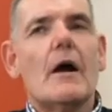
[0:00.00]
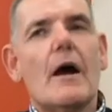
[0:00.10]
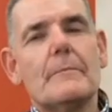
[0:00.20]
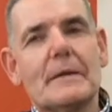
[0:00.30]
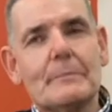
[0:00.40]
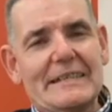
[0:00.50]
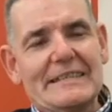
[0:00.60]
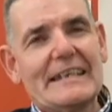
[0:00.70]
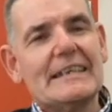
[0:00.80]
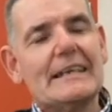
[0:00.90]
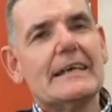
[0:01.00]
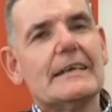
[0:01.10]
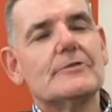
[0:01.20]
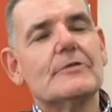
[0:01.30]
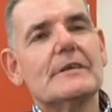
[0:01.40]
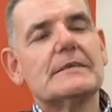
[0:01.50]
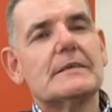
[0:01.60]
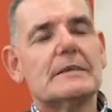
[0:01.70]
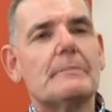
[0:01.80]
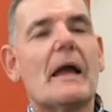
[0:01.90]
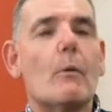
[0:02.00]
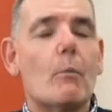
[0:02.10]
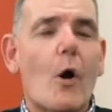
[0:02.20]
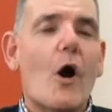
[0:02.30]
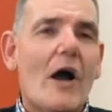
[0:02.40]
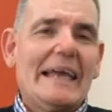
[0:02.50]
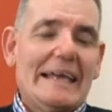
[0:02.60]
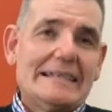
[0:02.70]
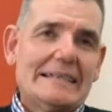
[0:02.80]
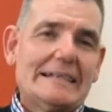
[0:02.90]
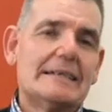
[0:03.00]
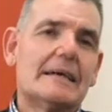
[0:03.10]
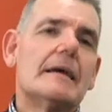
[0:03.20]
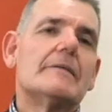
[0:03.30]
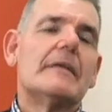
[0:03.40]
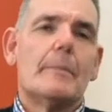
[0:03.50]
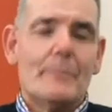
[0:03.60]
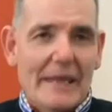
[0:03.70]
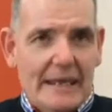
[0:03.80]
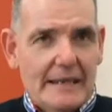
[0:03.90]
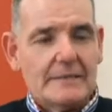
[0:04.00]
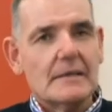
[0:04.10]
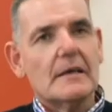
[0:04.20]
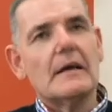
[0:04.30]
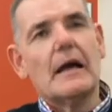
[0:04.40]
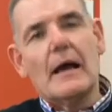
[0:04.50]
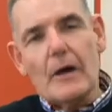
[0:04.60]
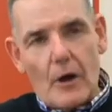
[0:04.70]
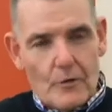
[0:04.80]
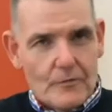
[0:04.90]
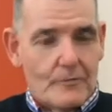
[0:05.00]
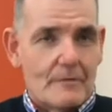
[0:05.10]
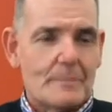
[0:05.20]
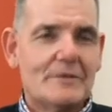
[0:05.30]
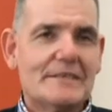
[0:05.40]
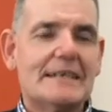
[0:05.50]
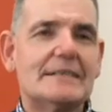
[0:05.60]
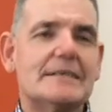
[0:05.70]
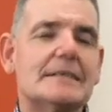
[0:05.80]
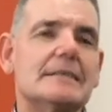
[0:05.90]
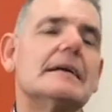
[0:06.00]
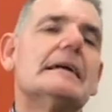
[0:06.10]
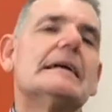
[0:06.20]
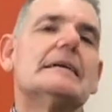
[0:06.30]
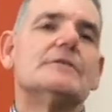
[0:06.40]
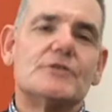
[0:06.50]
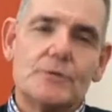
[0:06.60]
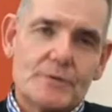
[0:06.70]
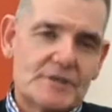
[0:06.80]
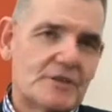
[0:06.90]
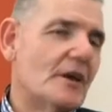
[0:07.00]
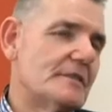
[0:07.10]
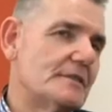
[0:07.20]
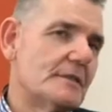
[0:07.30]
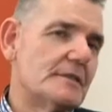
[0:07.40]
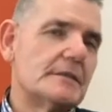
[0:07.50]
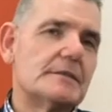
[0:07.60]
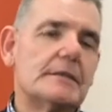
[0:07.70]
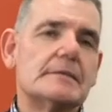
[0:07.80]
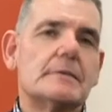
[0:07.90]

I've been particularly interested about why is it that men are overrepresented in suicide statistics.